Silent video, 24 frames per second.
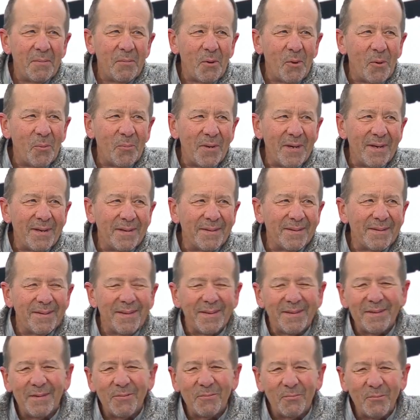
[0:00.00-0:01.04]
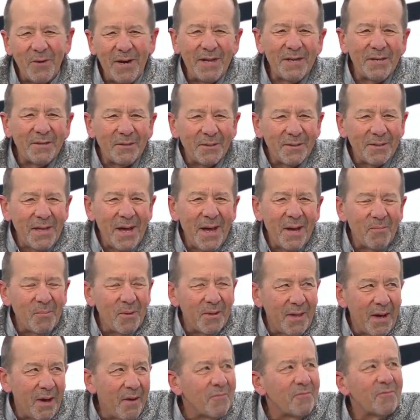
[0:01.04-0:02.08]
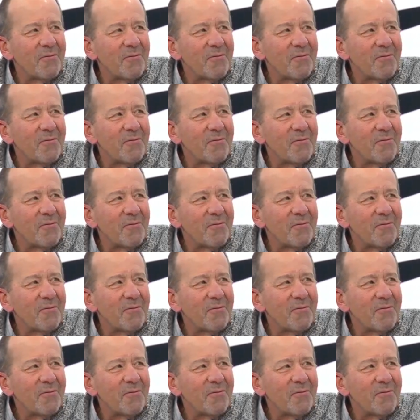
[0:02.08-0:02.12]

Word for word: hoping that the regular lab without